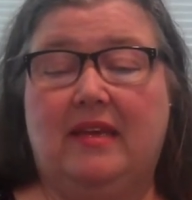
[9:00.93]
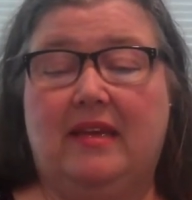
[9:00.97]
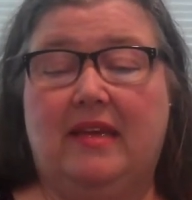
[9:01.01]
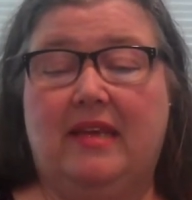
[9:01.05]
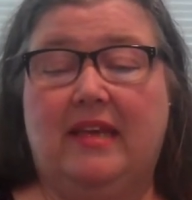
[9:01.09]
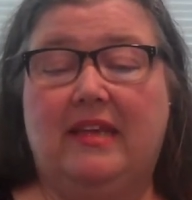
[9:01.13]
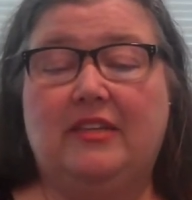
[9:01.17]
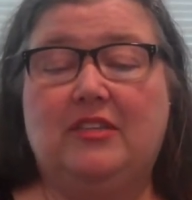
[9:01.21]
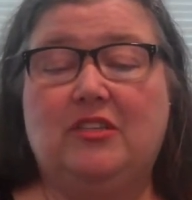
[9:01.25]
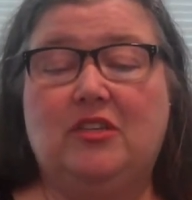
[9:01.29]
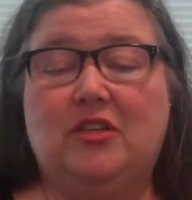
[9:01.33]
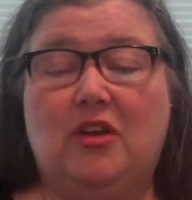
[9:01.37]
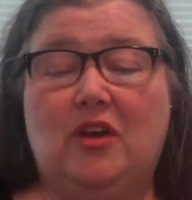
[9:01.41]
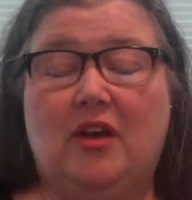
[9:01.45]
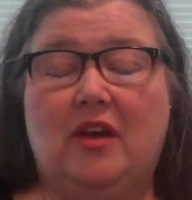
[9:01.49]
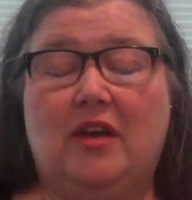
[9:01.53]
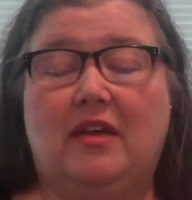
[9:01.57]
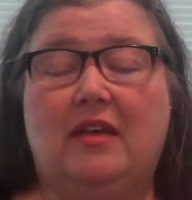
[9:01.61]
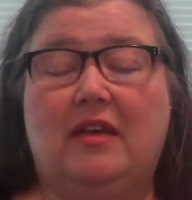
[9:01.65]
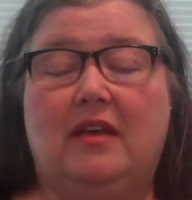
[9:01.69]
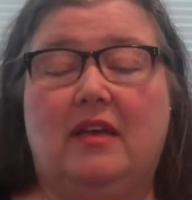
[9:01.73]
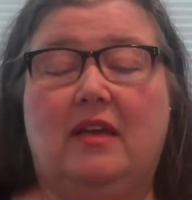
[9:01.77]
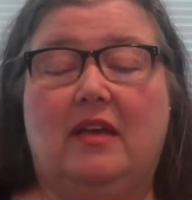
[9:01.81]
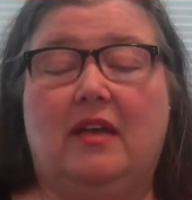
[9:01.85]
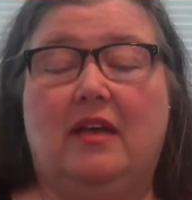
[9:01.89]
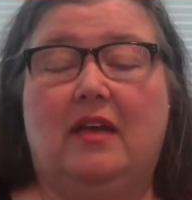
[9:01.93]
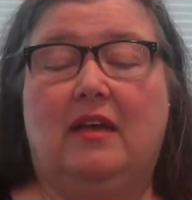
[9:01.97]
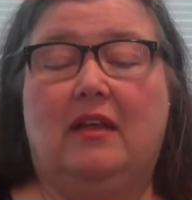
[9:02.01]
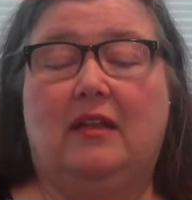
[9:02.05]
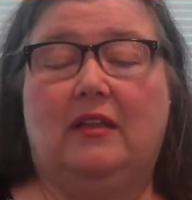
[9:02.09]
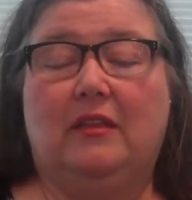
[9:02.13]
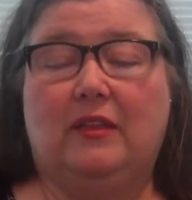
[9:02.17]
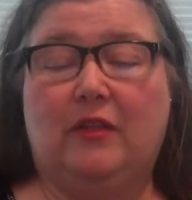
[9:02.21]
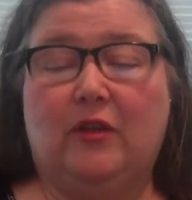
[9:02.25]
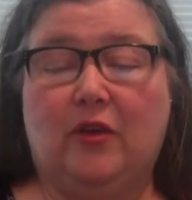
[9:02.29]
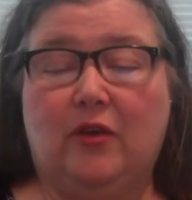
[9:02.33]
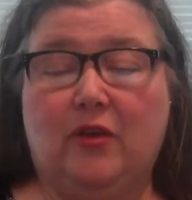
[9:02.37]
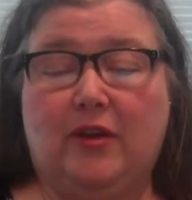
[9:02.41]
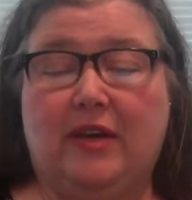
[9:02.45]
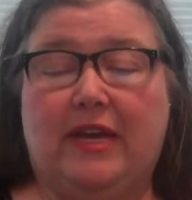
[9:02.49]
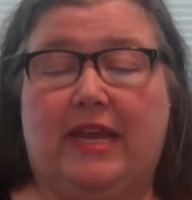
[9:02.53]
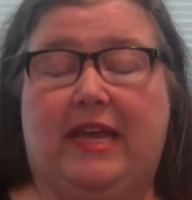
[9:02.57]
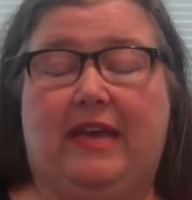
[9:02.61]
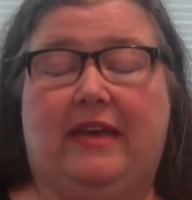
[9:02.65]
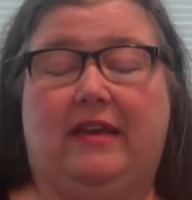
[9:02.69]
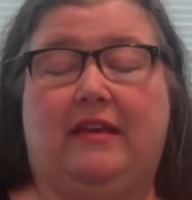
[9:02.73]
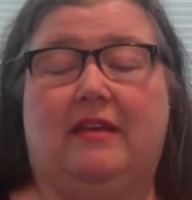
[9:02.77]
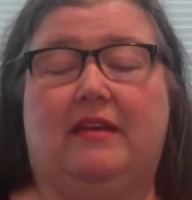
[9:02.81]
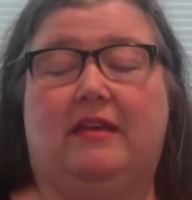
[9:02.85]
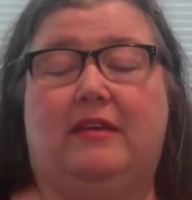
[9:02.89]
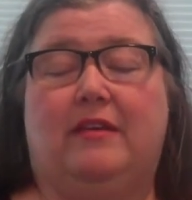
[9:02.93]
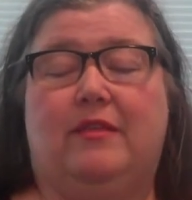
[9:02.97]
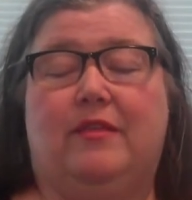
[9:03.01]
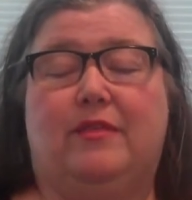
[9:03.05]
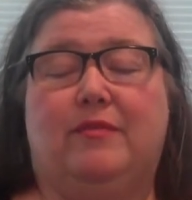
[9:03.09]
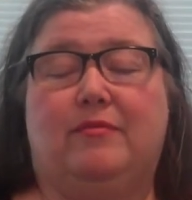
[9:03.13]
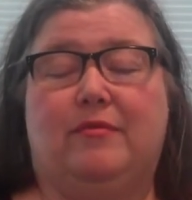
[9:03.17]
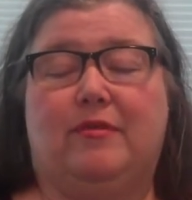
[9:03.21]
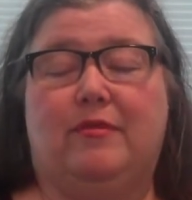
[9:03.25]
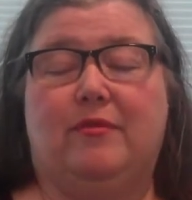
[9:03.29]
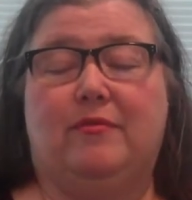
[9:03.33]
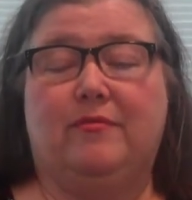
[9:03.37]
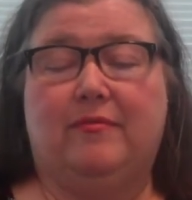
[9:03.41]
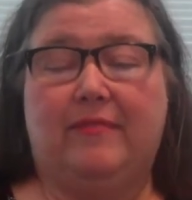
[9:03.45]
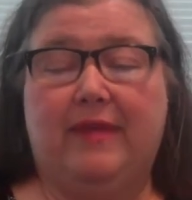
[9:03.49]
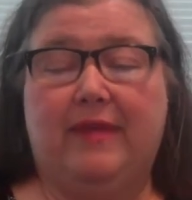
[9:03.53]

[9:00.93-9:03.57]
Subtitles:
It took learning through